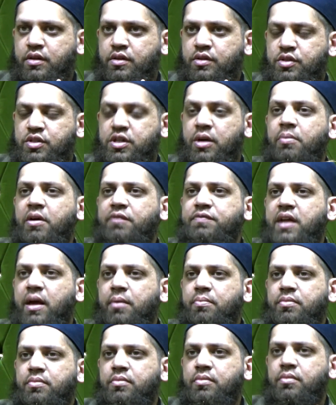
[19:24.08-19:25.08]
Some of
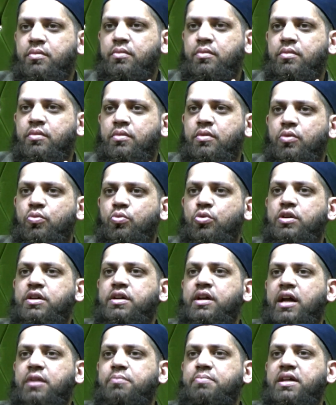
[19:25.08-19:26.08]
them would
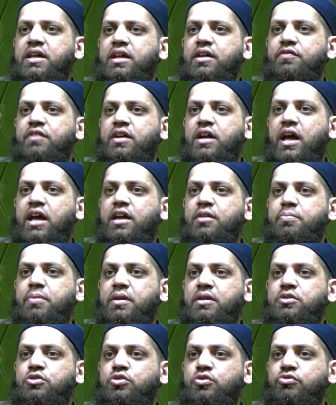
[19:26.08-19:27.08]
not be even
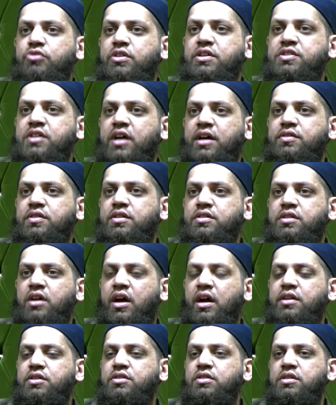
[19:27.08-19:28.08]
able to recite the
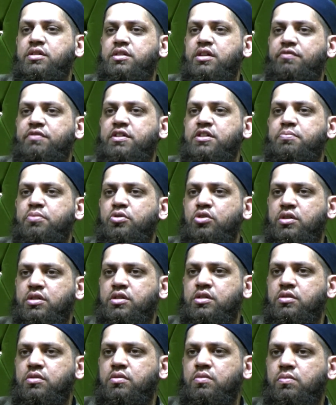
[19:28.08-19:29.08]
titles of his
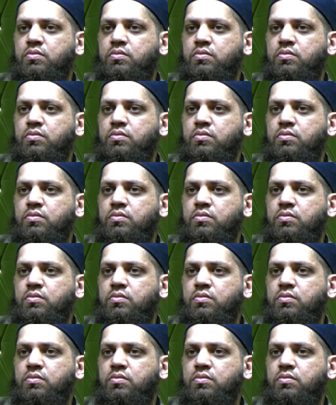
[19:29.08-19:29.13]
books.